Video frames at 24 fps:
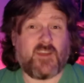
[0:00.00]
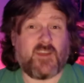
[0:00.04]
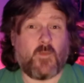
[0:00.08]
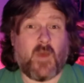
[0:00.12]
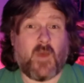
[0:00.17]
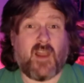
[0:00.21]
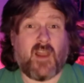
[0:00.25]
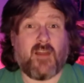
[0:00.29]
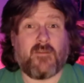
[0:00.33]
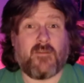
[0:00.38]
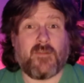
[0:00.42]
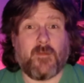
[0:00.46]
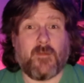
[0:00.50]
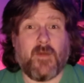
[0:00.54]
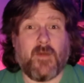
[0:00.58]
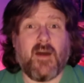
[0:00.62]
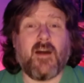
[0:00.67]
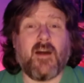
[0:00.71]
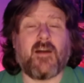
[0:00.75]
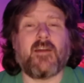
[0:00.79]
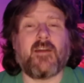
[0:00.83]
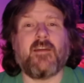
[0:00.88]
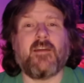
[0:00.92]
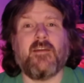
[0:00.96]
well off the
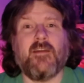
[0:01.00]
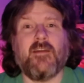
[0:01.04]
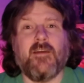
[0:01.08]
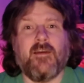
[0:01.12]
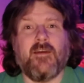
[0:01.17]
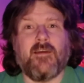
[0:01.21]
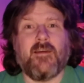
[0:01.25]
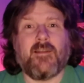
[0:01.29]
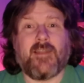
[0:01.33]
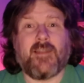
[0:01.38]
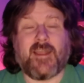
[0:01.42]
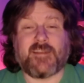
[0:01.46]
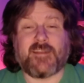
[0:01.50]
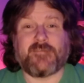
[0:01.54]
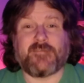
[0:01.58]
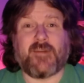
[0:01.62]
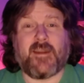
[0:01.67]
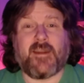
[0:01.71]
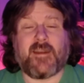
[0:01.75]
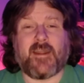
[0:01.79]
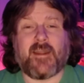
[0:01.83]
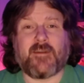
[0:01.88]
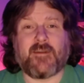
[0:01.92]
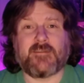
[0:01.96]
mark? Let's
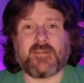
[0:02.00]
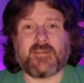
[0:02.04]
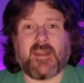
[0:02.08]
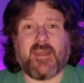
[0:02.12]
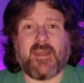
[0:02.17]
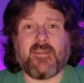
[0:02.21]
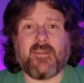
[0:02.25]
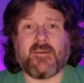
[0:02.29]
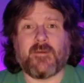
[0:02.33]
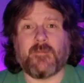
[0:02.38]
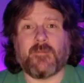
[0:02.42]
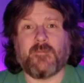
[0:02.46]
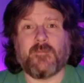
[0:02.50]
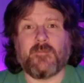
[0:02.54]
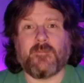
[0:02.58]
find out together.